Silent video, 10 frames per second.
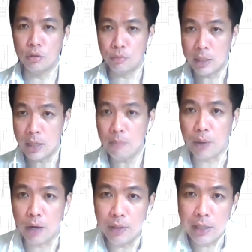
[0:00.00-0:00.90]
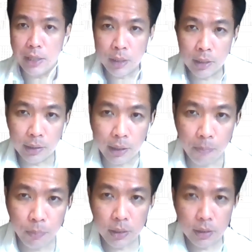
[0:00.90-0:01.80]
the name private limited
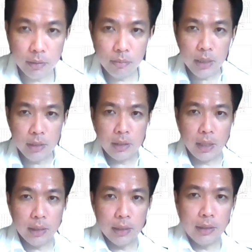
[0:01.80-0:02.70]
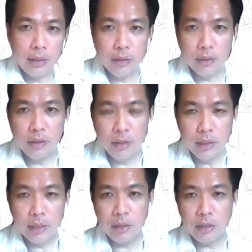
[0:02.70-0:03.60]
company means that
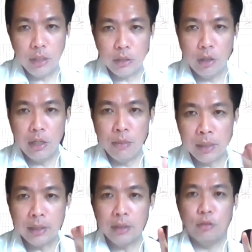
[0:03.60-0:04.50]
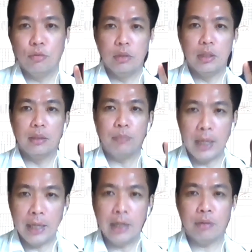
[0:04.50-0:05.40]
it's not limited to the
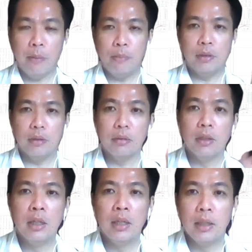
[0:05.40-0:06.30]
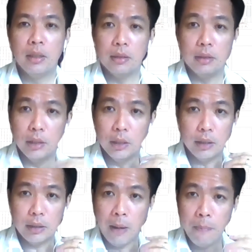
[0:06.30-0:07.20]
paid up capital.
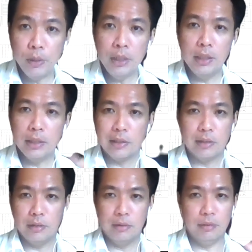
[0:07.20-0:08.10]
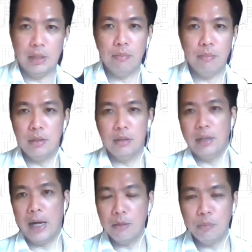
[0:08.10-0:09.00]
The company can be
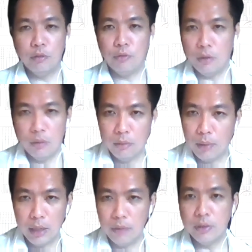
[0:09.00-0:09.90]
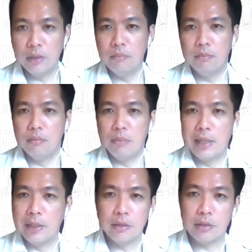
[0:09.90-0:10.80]
liable for whatever
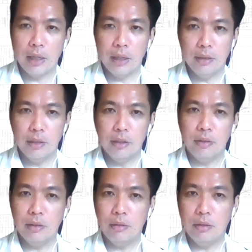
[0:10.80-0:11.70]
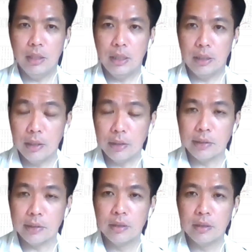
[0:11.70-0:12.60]
millions that it
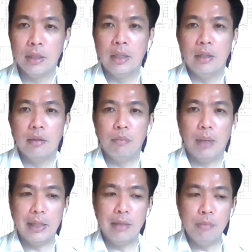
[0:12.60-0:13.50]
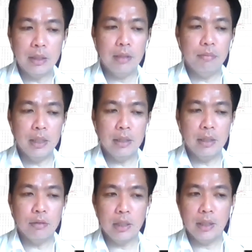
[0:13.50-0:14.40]
incurs, but limited meaning
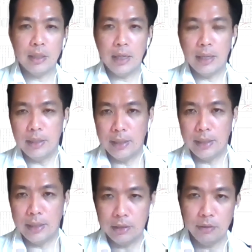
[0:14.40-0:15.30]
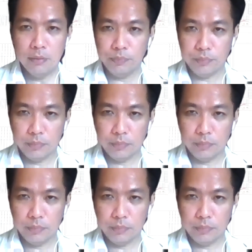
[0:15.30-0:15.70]
to say that it doesn't,